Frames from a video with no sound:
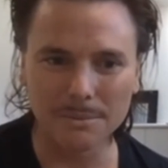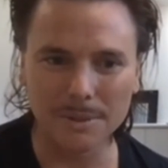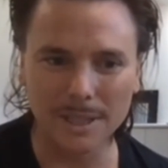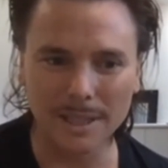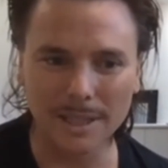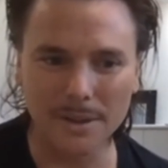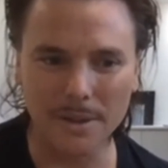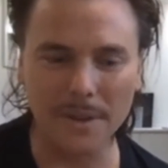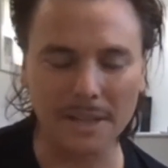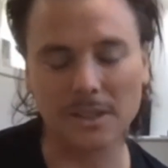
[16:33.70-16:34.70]

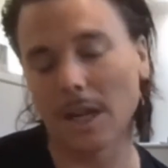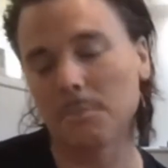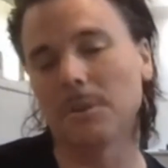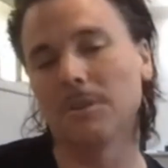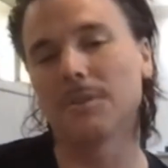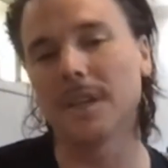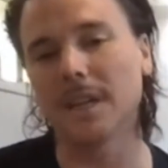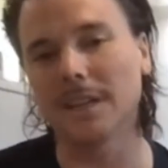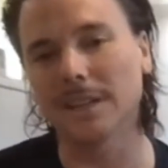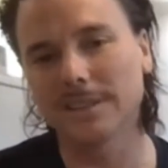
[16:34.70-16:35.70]
that type of
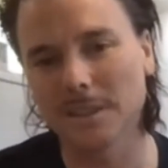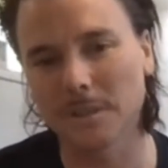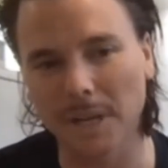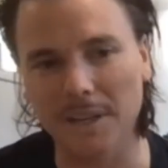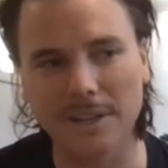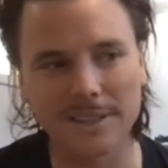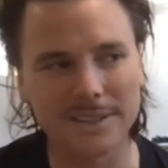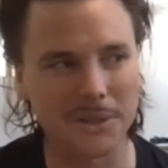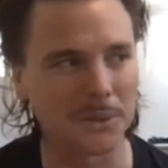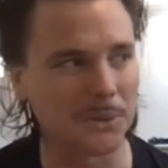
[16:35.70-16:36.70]
thing
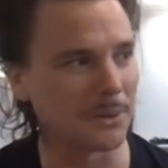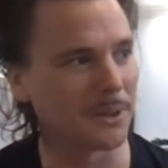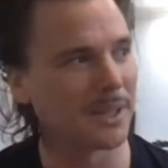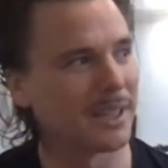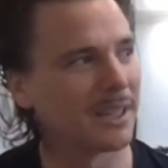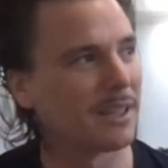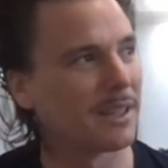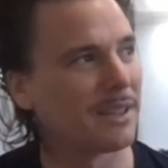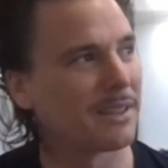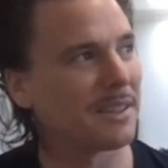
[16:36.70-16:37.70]
to
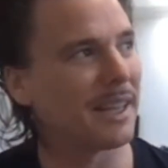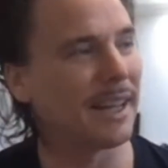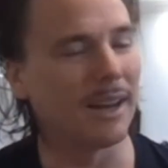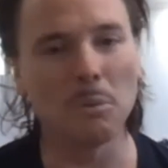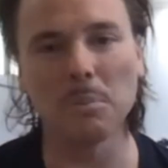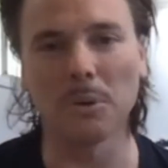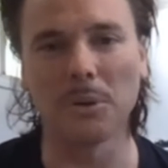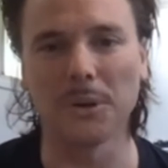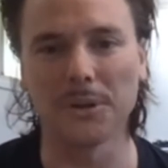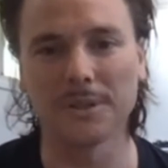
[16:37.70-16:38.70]
help
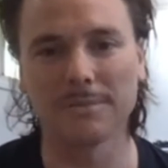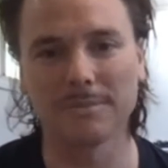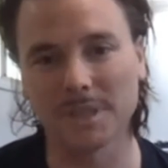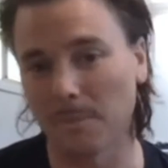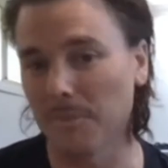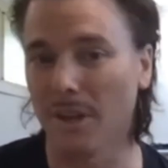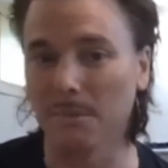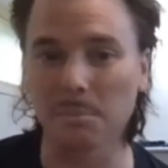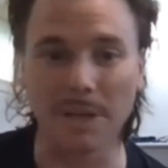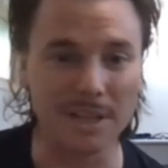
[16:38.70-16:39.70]
or
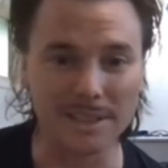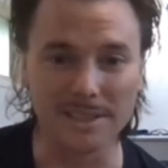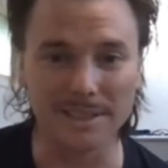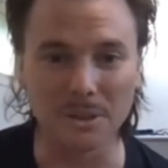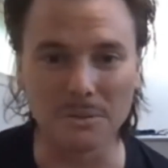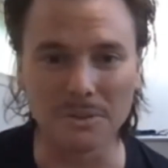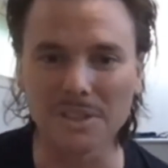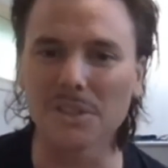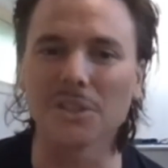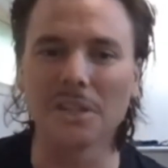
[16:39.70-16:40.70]
sometimes better yourself.
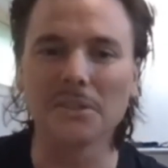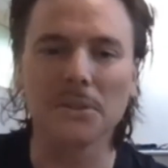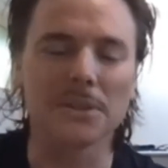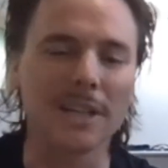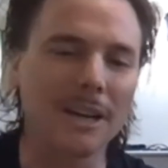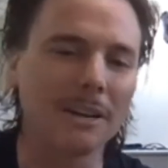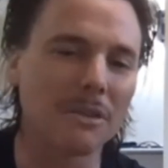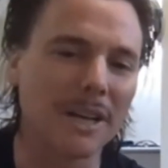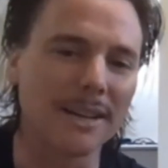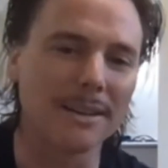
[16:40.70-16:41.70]
It's just interesting, I
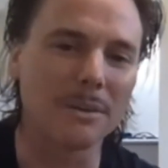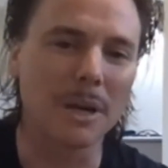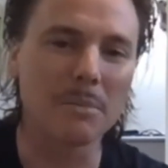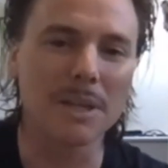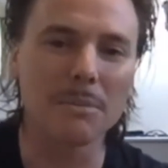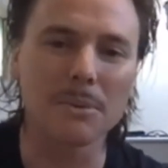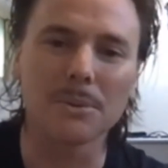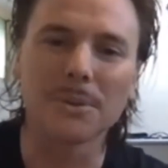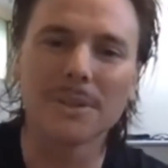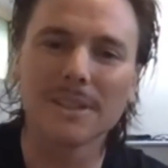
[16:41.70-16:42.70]
find, the way
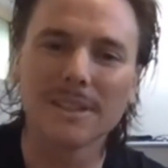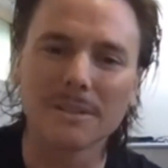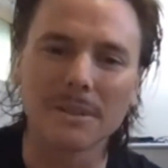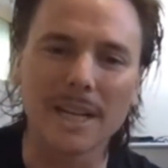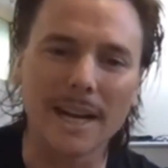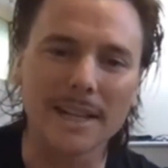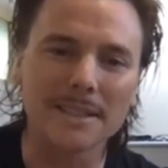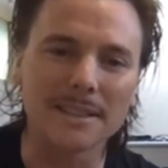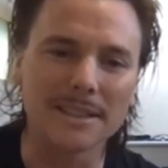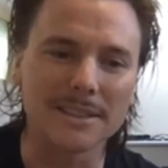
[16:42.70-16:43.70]
people
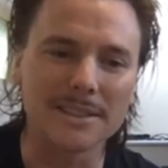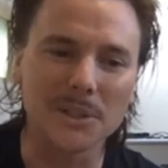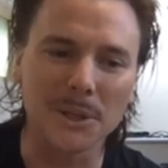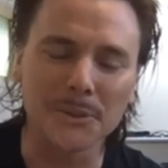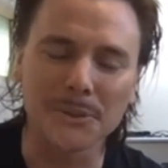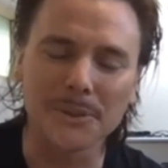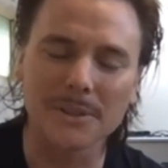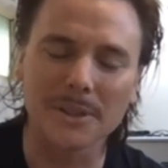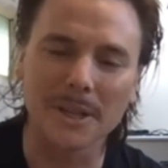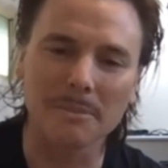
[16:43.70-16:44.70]
react in certain
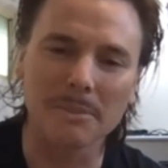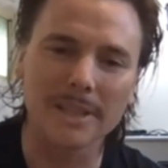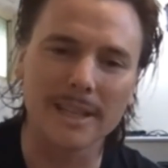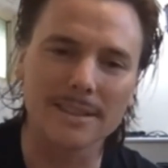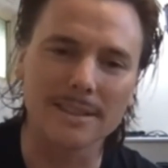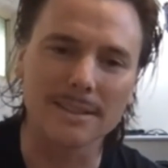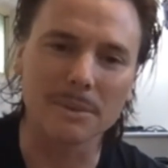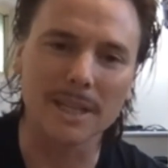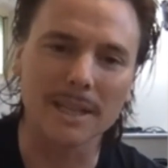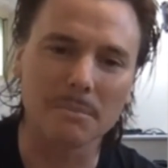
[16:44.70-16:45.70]
circumstances
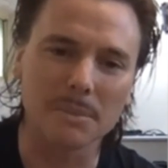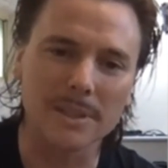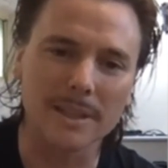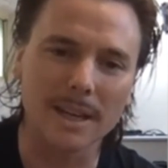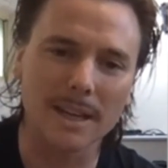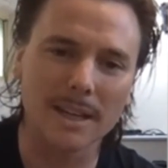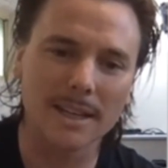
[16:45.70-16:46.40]
when it comes to that.